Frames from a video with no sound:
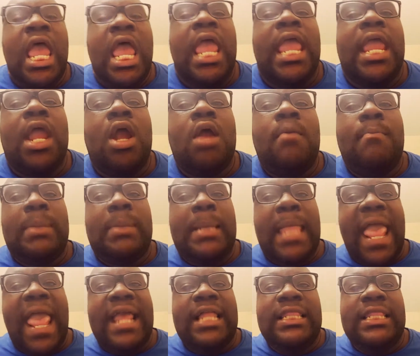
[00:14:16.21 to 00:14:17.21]
in her
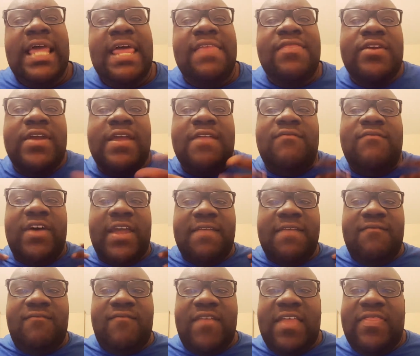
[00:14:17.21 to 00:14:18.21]
black leather and
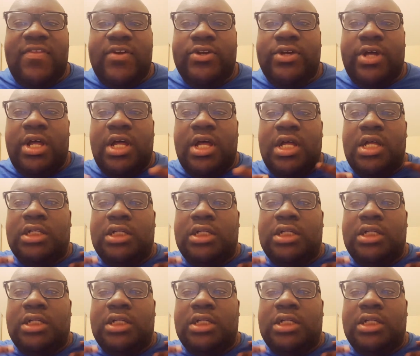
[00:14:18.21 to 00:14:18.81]
fucking feather